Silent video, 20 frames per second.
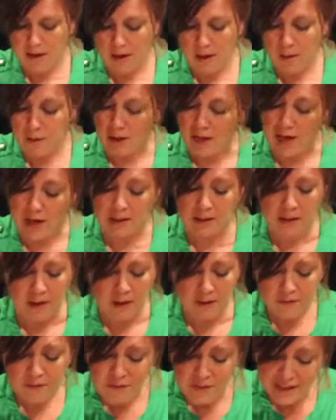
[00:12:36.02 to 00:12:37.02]
okay, I
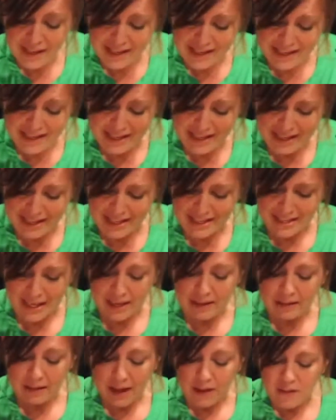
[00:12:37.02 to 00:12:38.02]
love these.
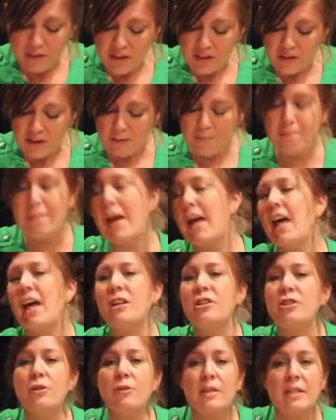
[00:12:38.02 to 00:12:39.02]
I love that they're
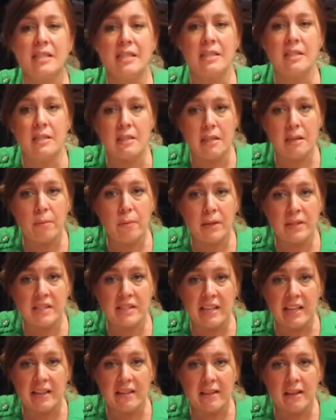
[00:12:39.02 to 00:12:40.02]
mesh. You can see what's
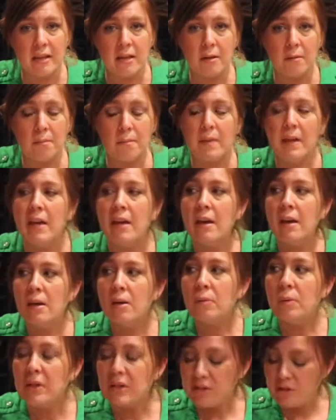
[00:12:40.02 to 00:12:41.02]
in them.
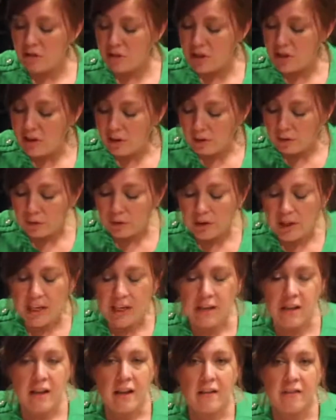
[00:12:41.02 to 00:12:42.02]
With
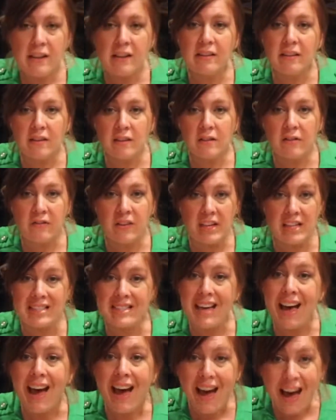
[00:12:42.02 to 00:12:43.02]
children, this is
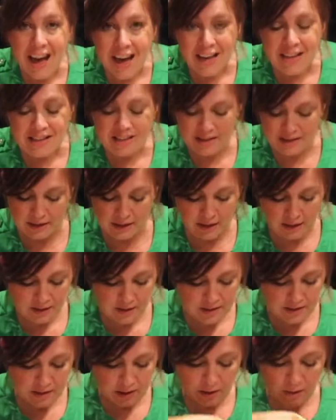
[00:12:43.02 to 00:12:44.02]
fantastic.
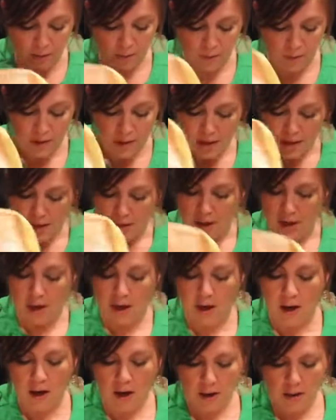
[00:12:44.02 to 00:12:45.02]
So,
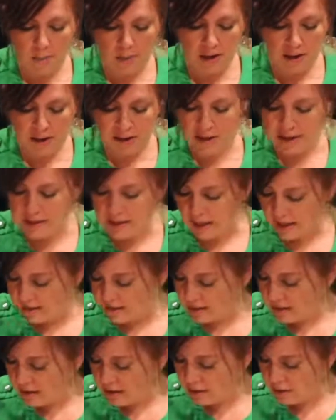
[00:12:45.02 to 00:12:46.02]
oh my goodness,
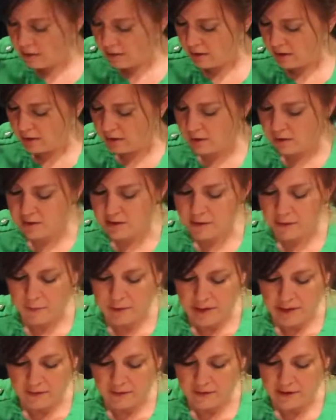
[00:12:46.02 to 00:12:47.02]
yes. And you can, there's
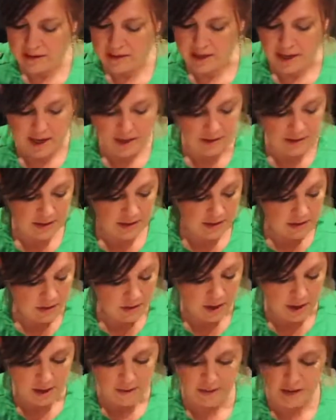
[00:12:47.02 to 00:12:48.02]
3 different sizes. You
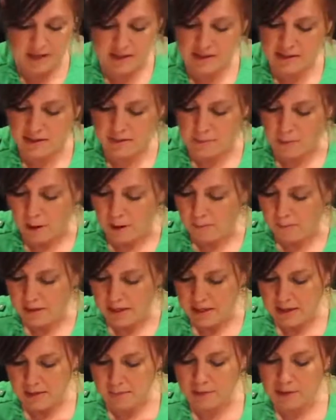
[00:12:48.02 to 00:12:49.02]
have a small,
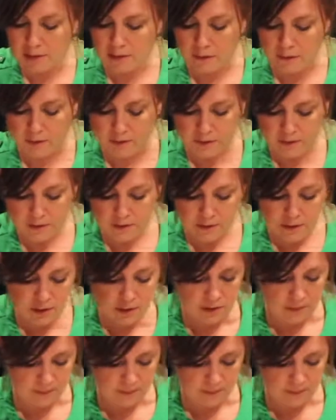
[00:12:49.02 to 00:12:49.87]
medium, and large.